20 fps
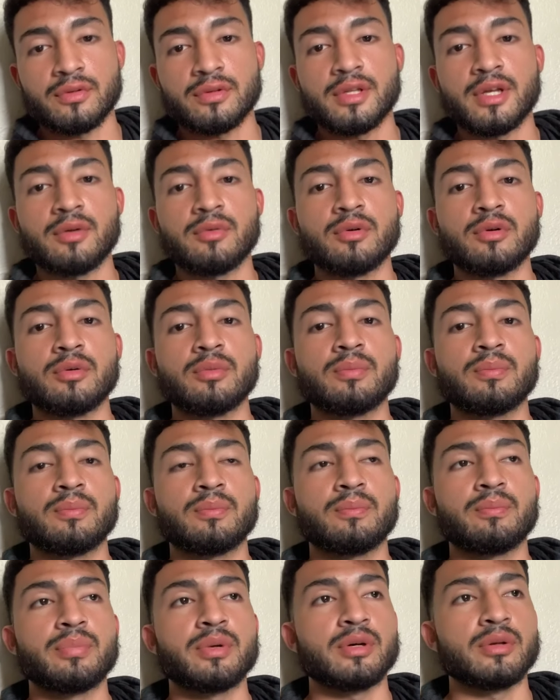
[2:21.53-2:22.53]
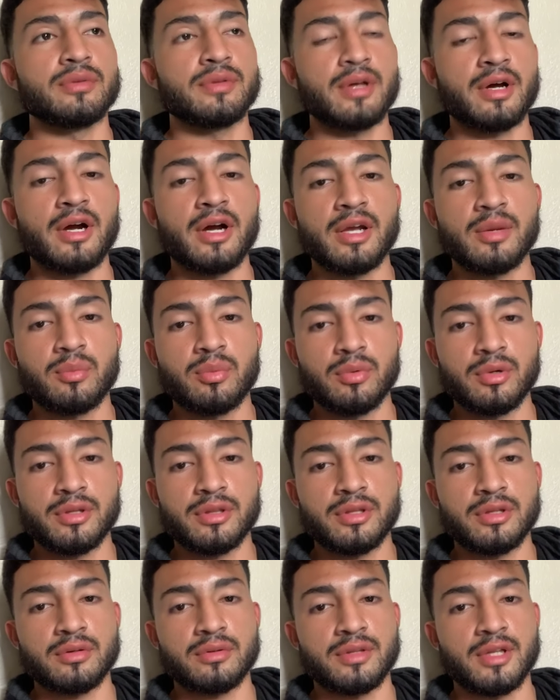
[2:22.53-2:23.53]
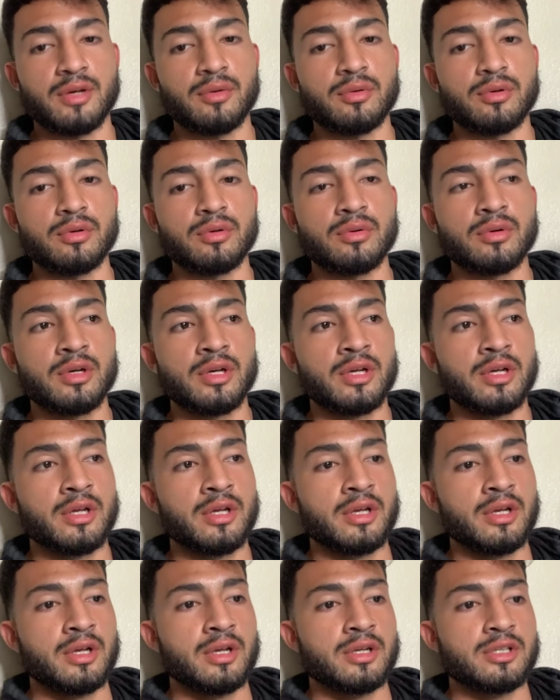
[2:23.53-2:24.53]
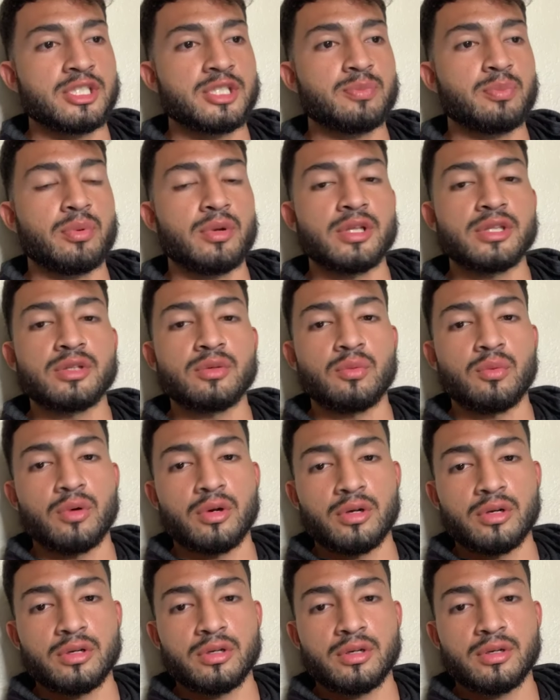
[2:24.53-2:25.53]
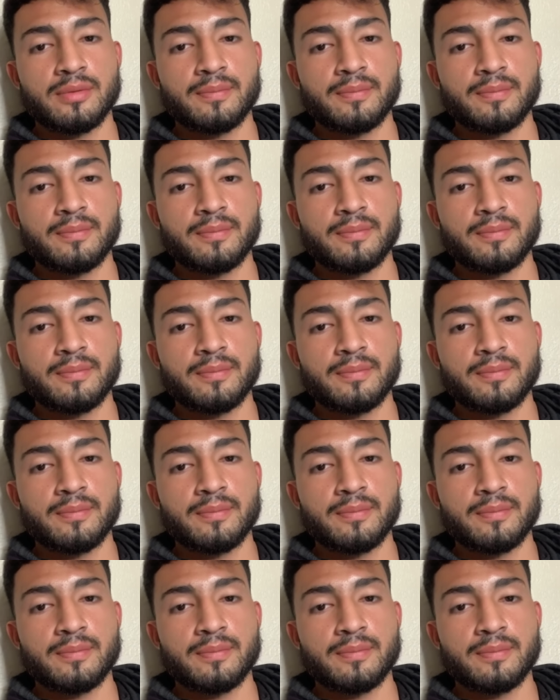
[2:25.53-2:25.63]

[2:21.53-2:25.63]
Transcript: They will build the hype with you. They will spread the word.